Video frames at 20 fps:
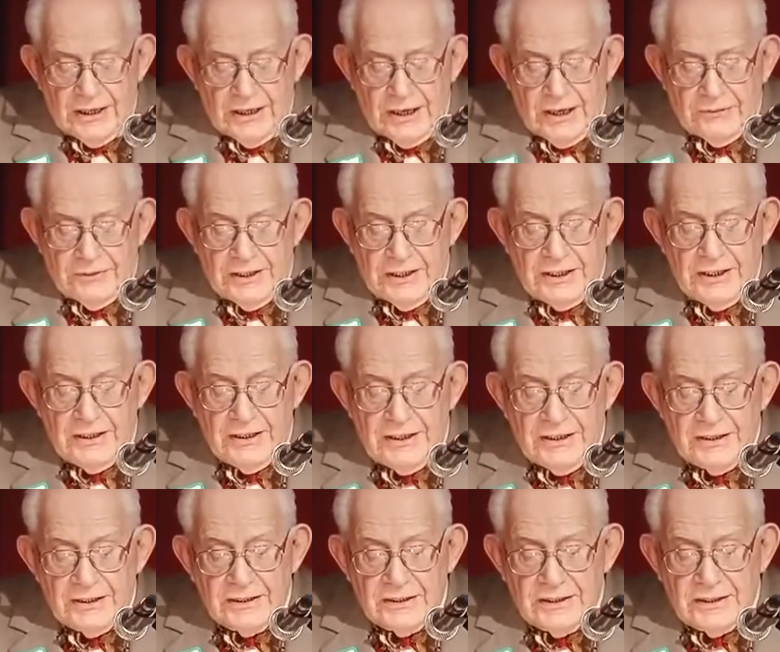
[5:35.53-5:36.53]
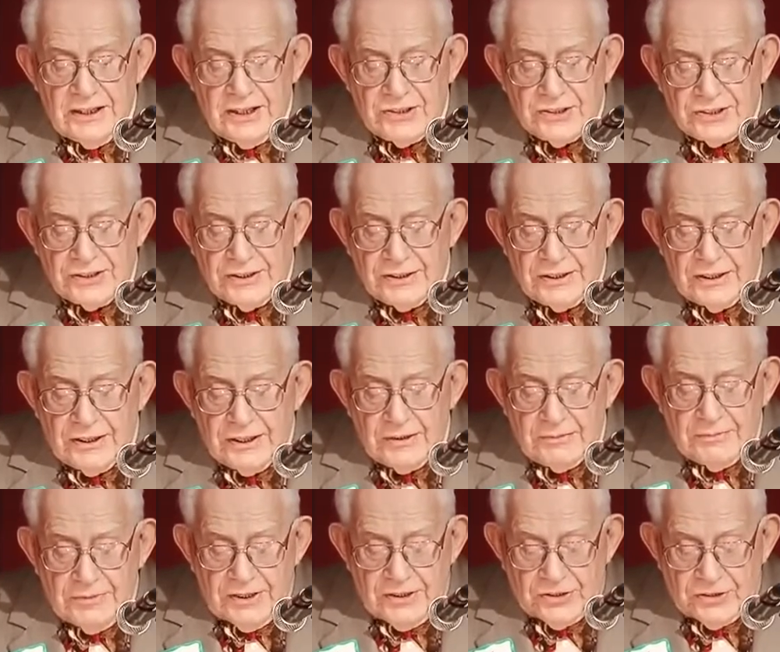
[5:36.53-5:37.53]
of the Nixon
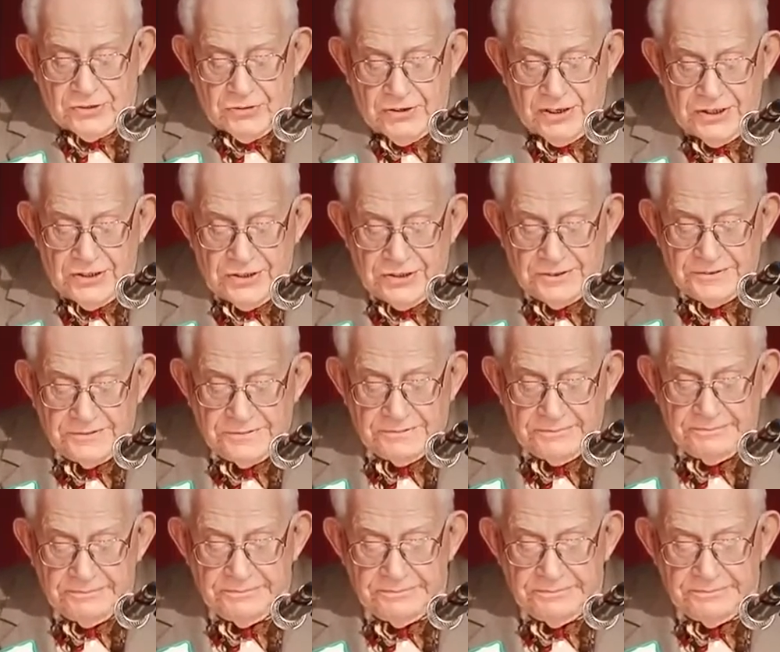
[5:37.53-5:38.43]
administration.